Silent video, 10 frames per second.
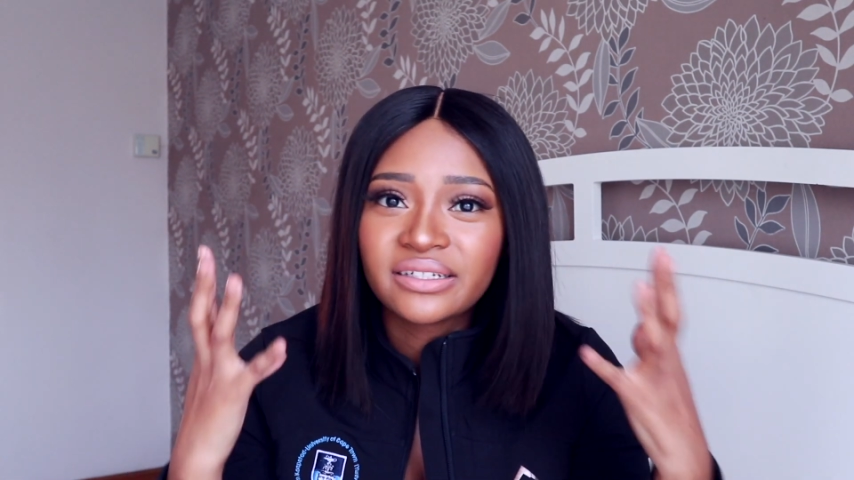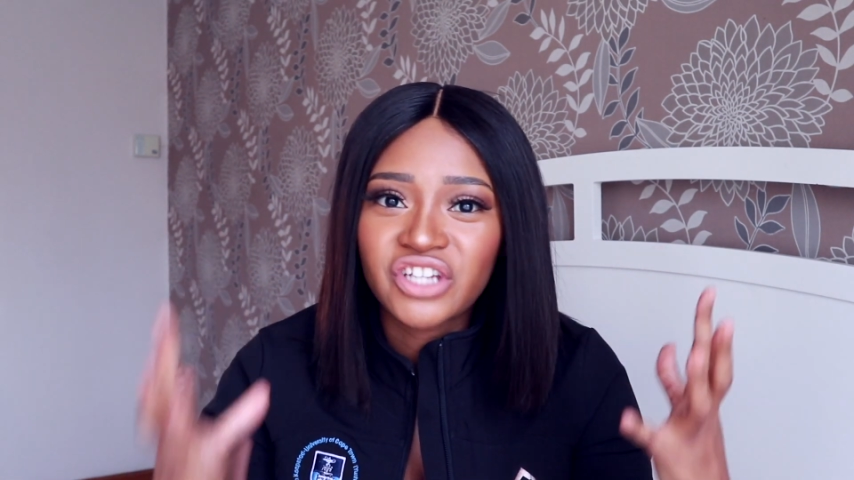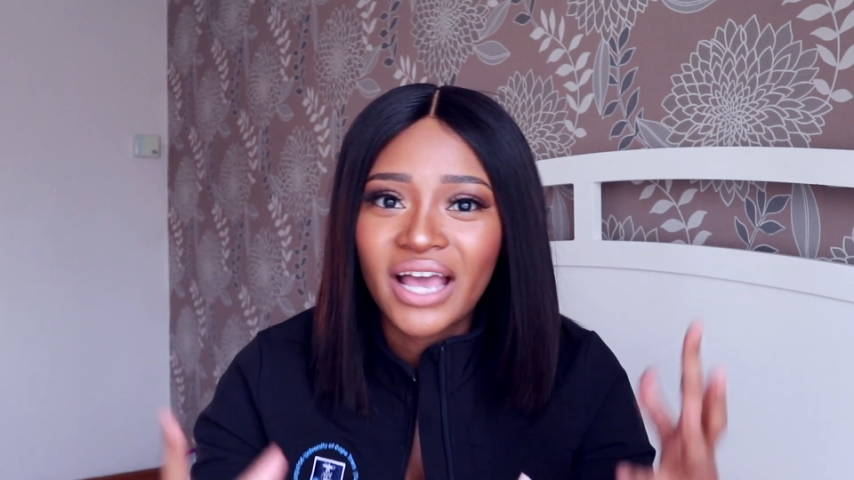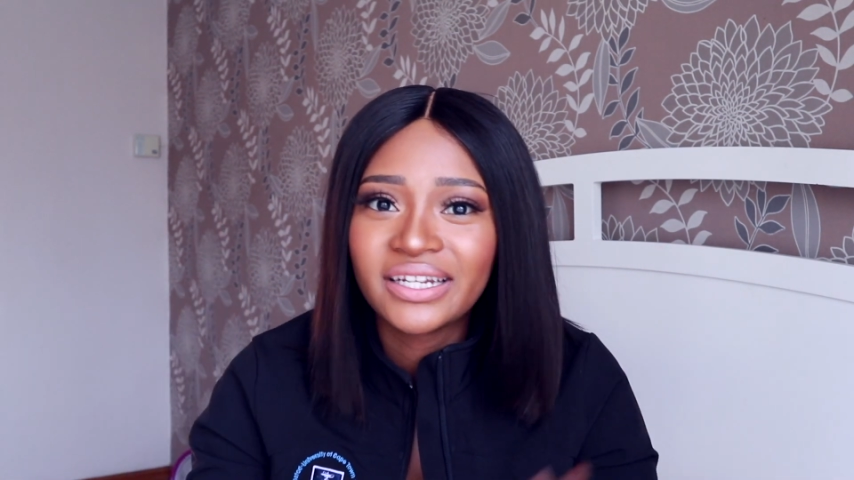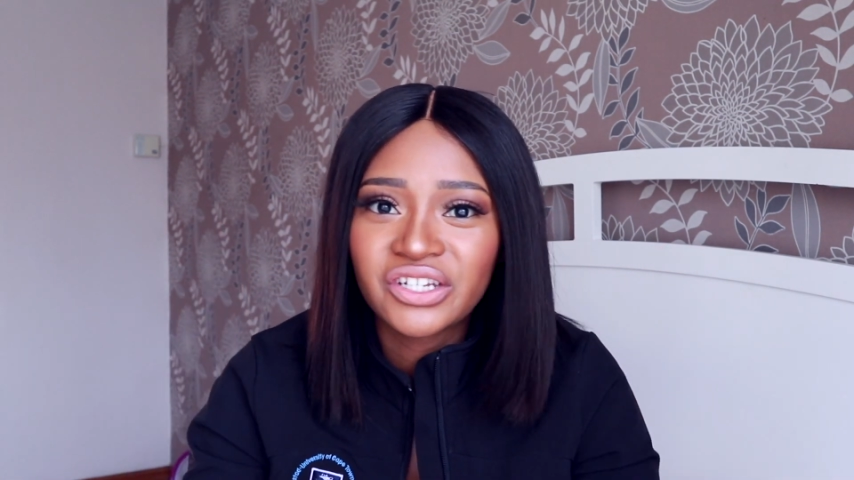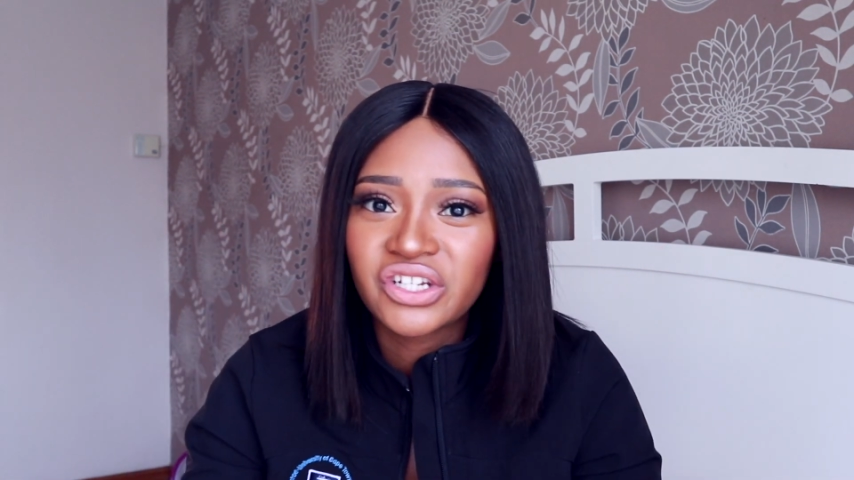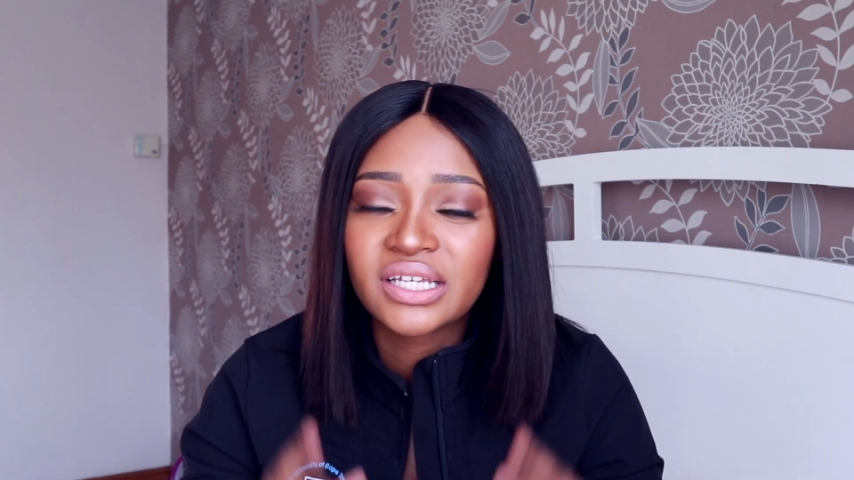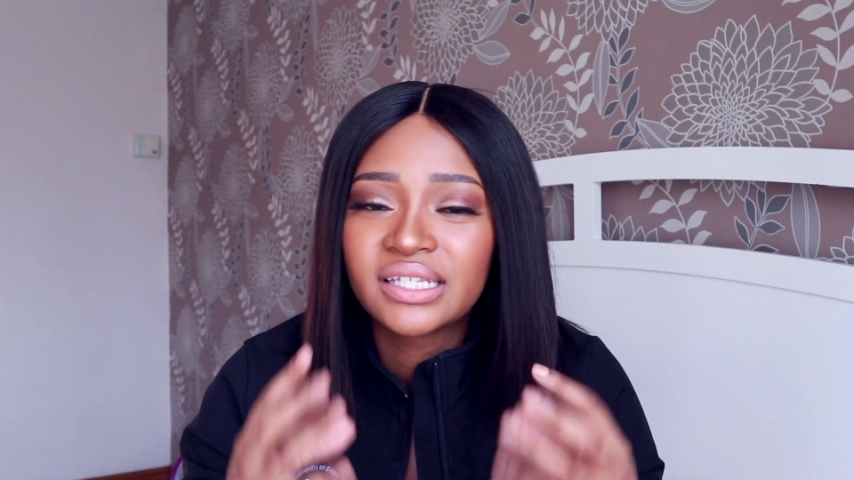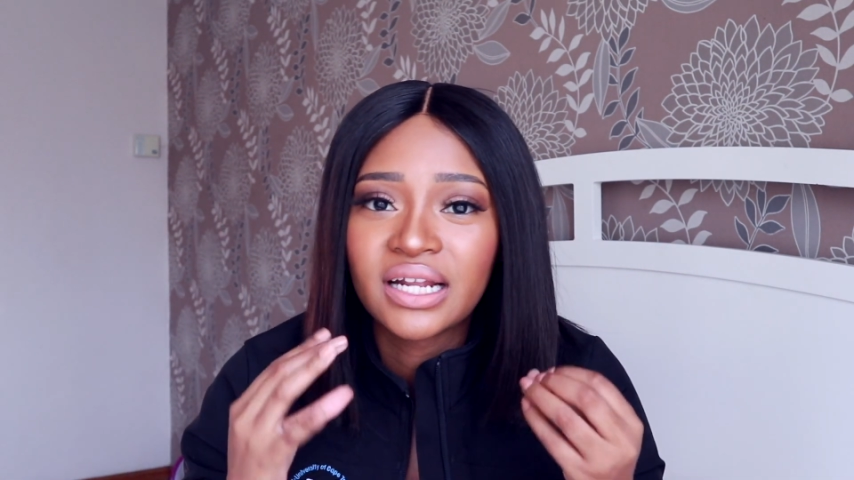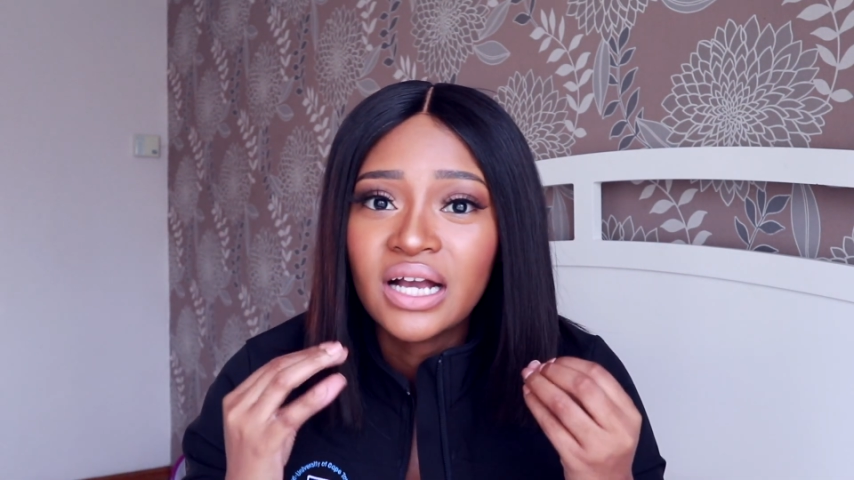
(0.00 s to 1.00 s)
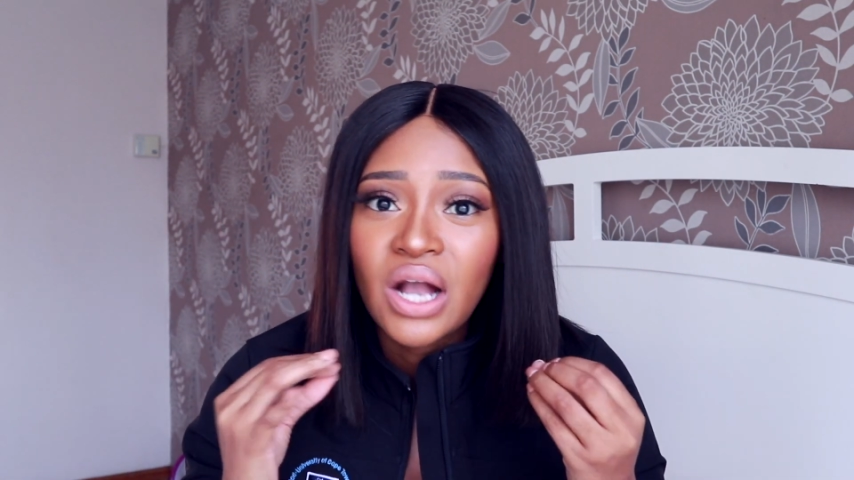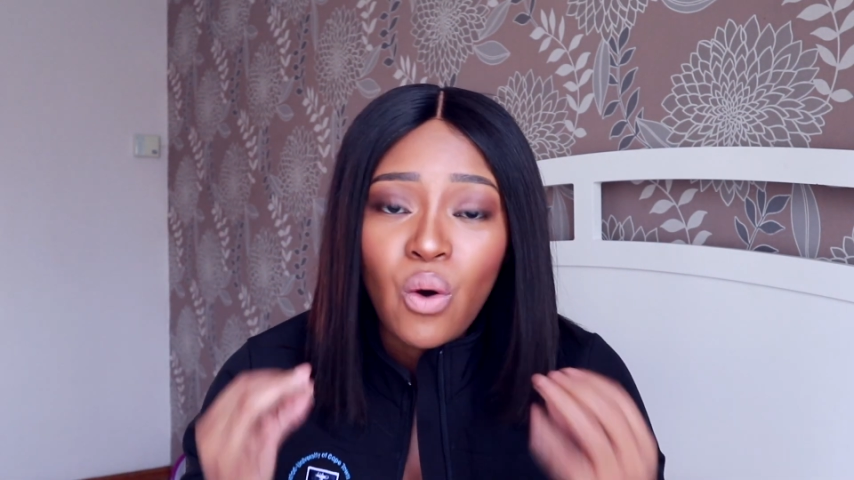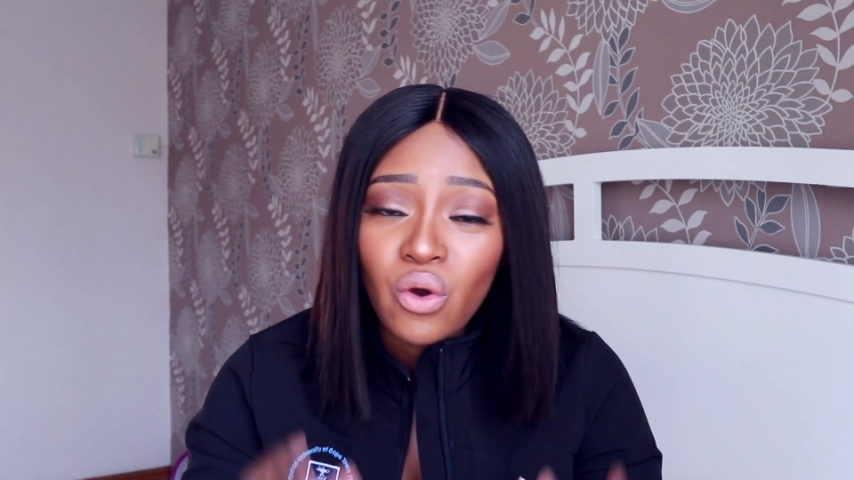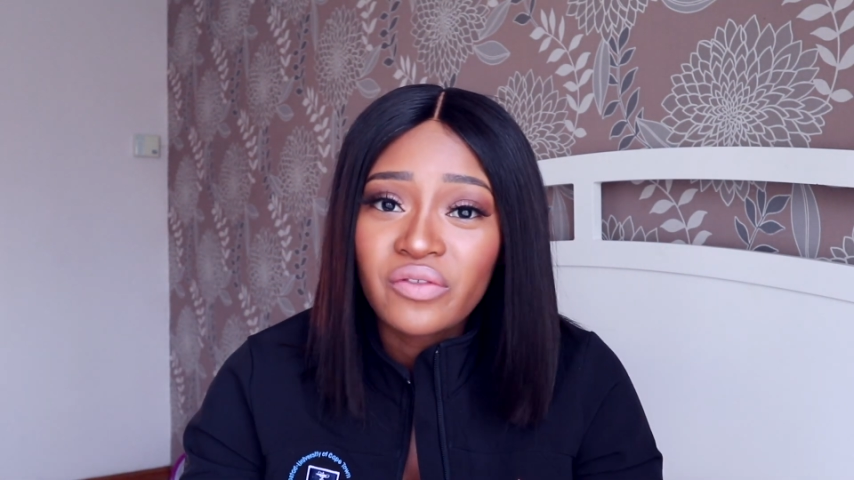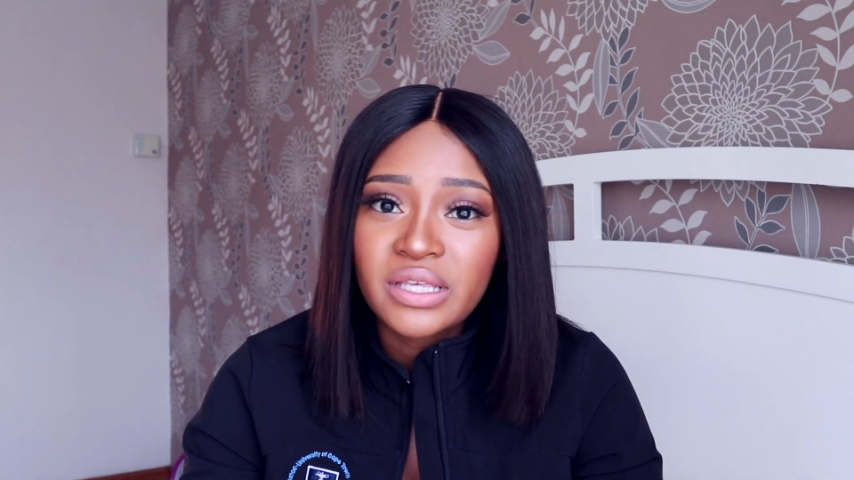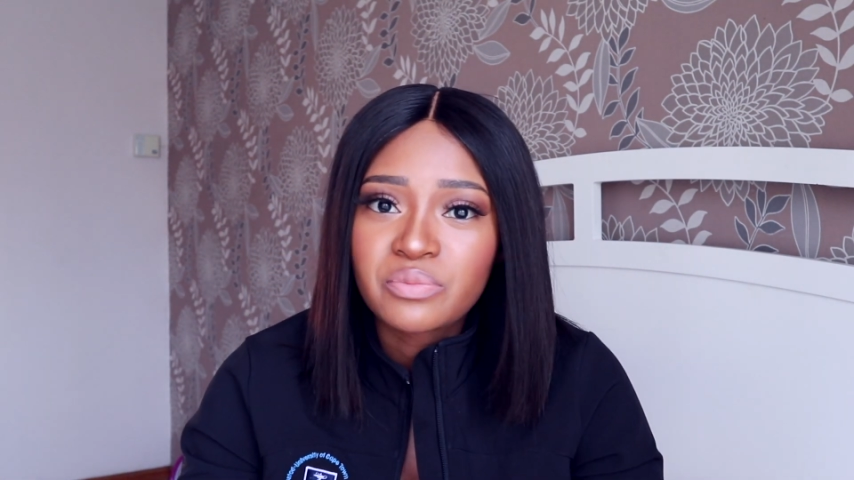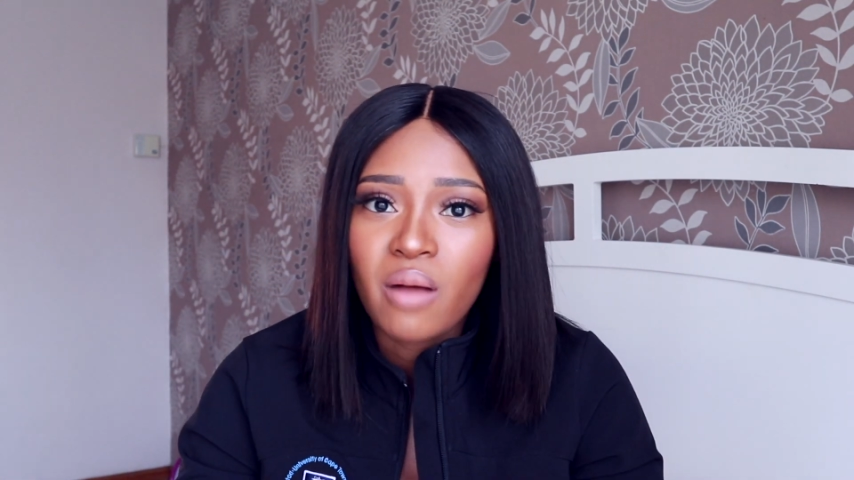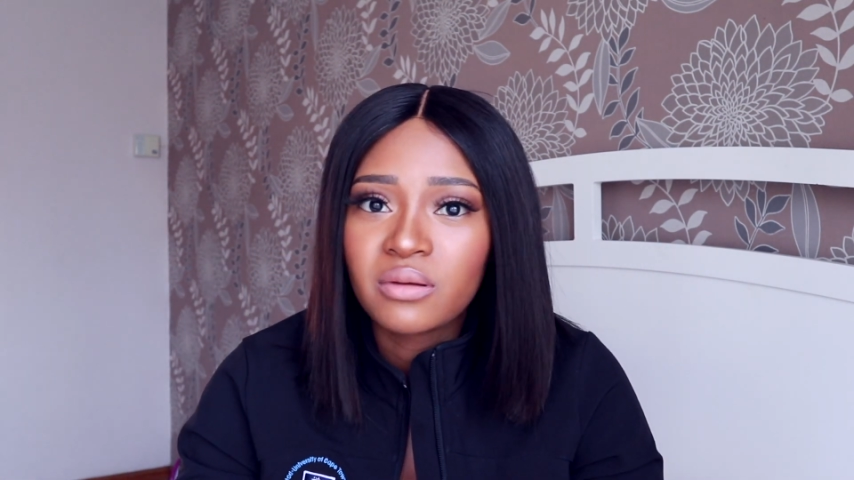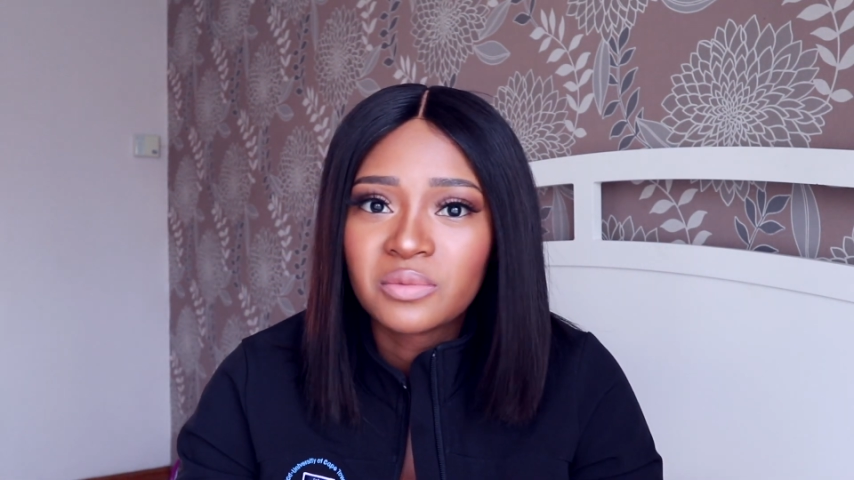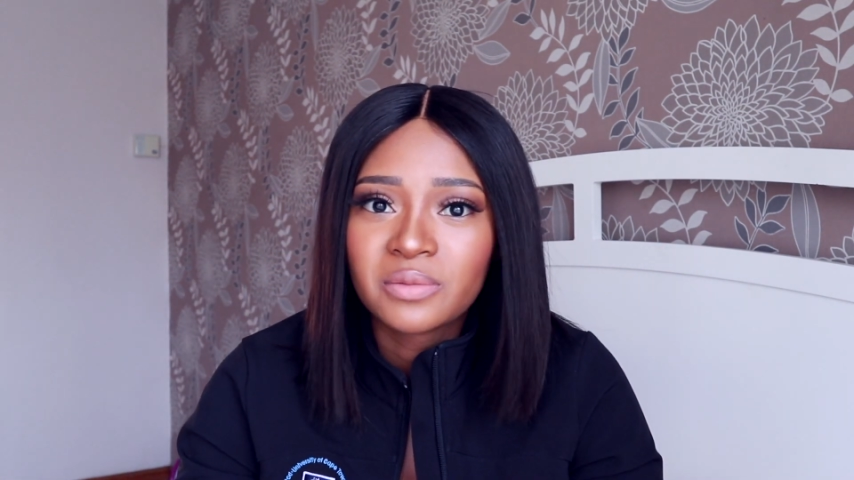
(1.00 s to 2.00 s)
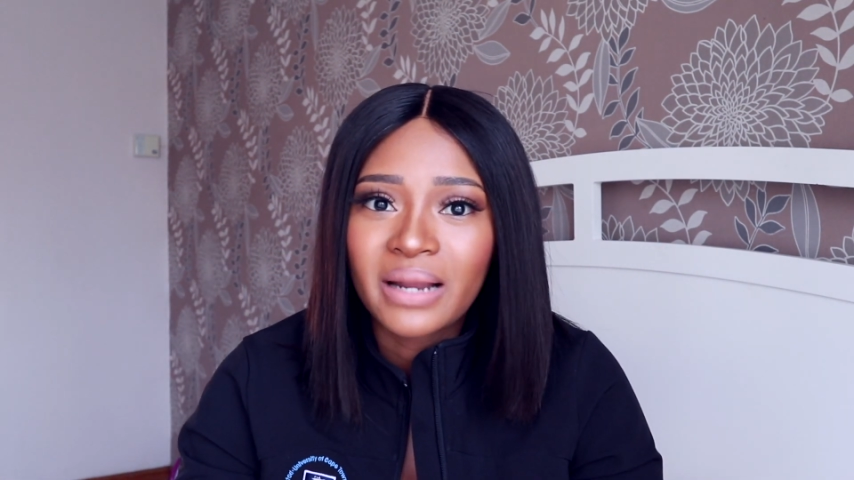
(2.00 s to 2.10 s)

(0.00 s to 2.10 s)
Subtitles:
challenges and all of these problems,